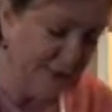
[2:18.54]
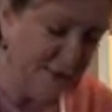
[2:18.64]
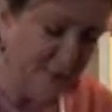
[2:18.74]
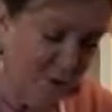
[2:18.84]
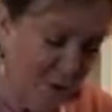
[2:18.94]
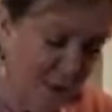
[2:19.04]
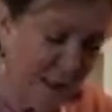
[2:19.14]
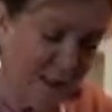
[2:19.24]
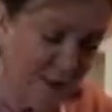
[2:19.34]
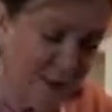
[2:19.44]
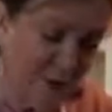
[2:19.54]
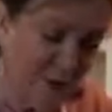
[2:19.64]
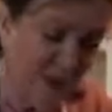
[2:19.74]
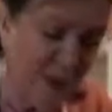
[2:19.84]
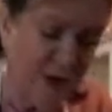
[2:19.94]
oven wants to be
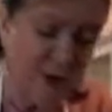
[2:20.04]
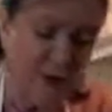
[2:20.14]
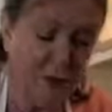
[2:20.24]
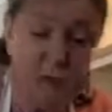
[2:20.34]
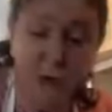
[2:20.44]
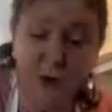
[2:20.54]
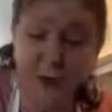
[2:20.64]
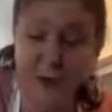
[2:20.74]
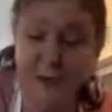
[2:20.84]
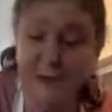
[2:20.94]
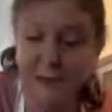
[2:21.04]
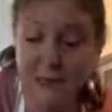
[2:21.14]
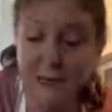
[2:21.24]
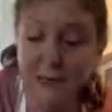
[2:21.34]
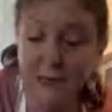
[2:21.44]
on to
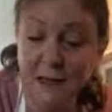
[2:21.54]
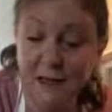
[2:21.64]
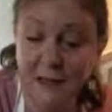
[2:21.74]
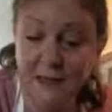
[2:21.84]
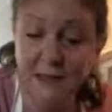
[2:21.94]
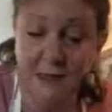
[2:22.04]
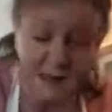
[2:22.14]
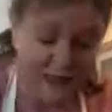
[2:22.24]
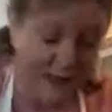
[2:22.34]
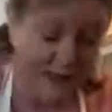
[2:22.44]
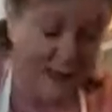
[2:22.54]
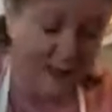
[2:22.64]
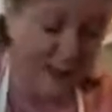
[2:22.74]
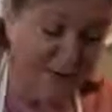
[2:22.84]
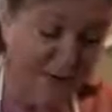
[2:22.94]
190,
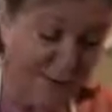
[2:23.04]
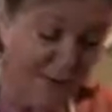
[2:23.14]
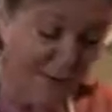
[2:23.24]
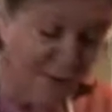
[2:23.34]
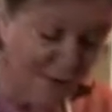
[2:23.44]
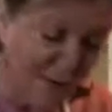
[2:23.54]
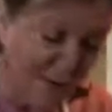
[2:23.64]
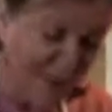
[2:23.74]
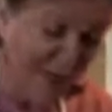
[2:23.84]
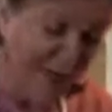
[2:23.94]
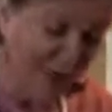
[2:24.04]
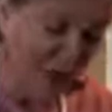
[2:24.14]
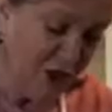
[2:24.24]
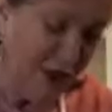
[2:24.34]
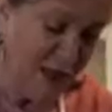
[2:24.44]
and you've got your buttered baking
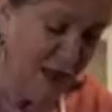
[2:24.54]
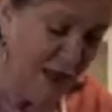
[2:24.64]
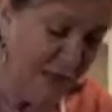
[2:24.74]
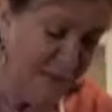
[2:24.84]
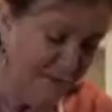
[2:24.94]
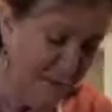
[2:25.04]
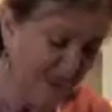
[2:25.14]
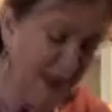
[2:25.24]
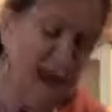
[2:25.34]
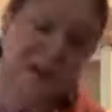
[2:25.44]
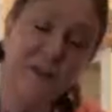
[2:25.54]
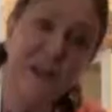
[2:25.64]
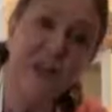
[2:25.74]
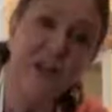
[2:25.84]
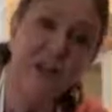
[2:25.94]
sheet here, and
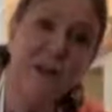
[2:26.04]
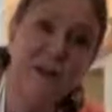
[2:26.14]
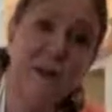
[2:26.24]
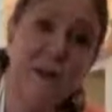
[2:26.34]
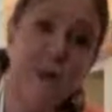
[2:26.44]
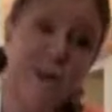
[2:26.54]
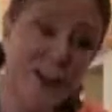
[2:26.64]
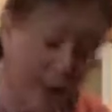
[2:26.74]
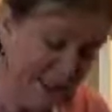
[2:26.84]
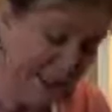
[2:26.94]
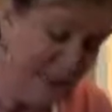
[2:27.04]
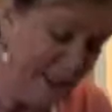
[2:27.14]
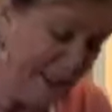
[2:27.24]
then you should have made your paste. You